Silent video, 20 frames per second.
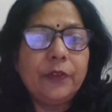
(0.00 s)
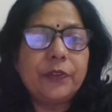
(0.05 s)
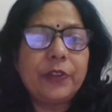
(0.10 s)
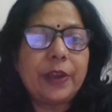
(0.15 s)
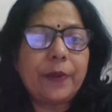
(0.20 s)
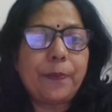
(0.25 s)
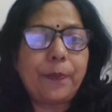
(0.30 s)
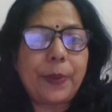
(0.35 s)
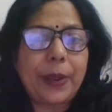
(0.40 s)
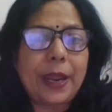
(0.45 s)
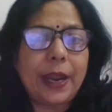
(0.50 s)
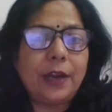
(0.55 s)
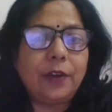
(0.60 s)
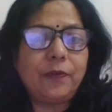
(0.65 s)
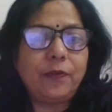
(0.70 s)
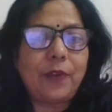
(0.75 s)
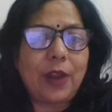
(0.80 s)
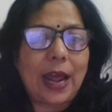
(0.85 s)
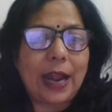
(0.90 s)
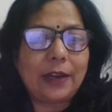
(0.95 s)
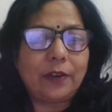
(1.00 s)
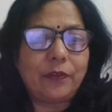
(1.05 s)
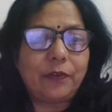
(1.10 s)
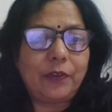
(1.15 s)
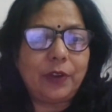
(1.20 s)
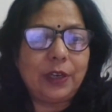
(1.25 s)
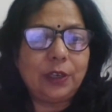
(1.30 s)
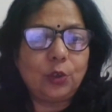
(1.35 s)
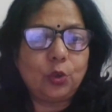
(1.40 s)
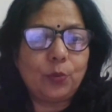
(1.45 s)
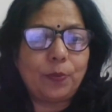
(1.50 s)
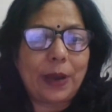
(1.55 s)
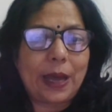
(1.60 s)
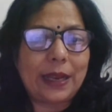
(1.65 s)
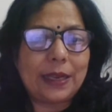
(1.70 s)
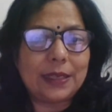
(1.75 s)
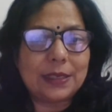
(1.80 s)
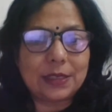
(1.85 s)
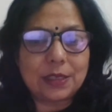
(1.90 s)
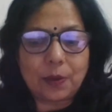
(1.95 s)
They have paired flat fin to
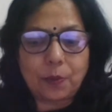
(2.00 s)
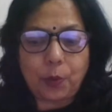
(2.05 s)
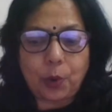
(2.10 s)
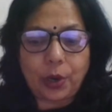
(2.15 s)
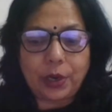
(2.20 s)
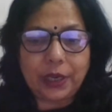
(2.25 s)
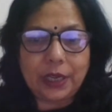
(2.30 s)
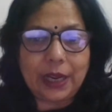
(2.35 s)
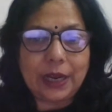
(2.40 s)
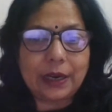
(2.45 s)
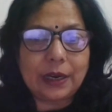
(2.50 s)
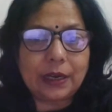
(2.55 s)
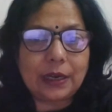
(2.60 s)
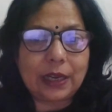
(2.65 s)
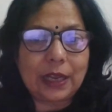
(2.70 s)
balance the body and a